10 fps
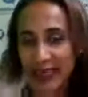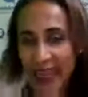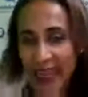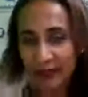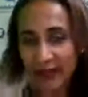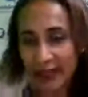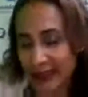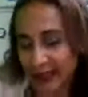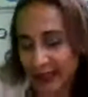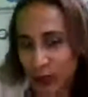Other
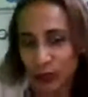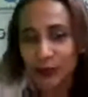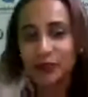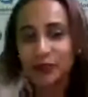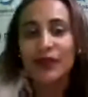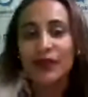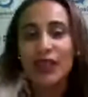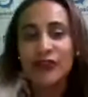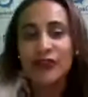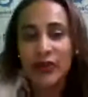example:
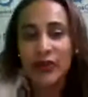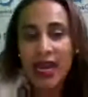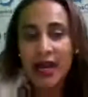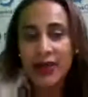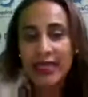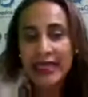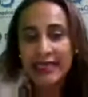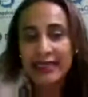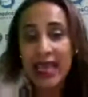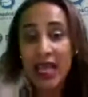your
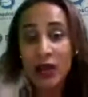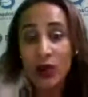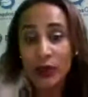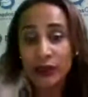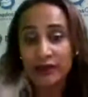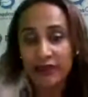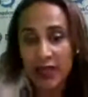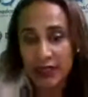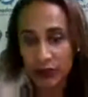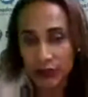car is a
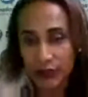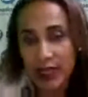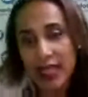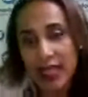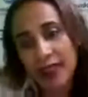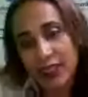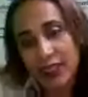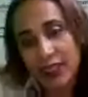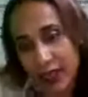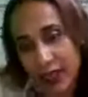lot faster
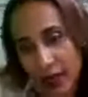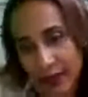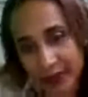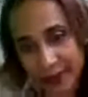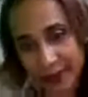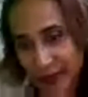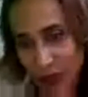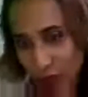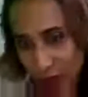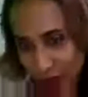than my car.
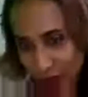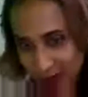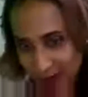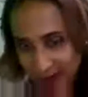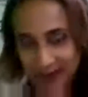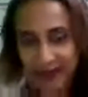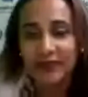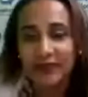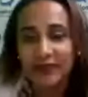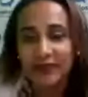Not.
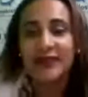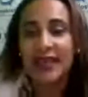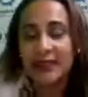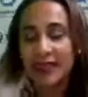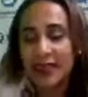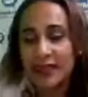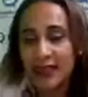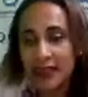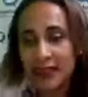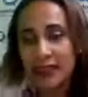
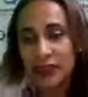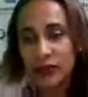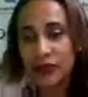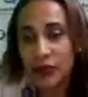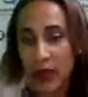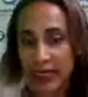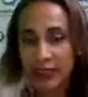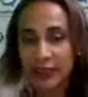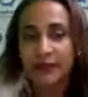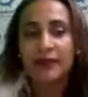That sentence is
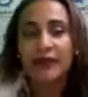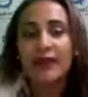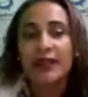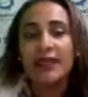not right.